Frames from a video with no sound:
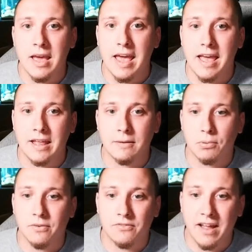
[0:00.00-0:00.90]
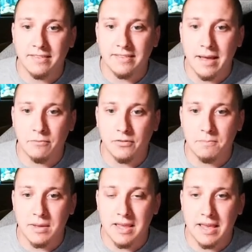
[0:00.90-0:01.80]
and prevents them
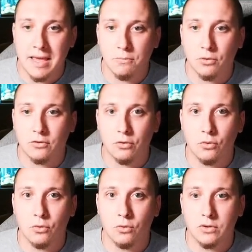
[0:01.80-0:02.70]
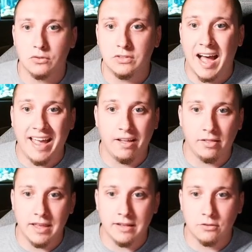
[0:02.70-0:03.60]
from being able to
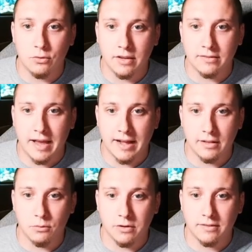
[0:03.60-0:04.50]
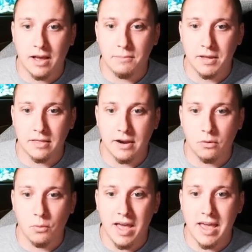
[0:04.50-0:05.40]
dial into exactly what's coming their
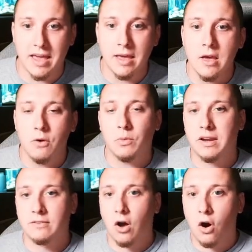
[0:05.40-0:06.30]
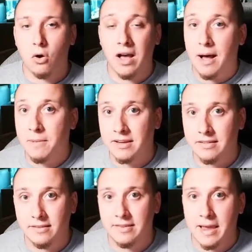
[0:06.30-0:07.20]
way when it's all coming to
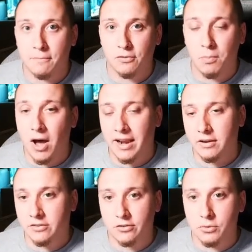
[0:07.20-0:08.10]
the same spot. I just threw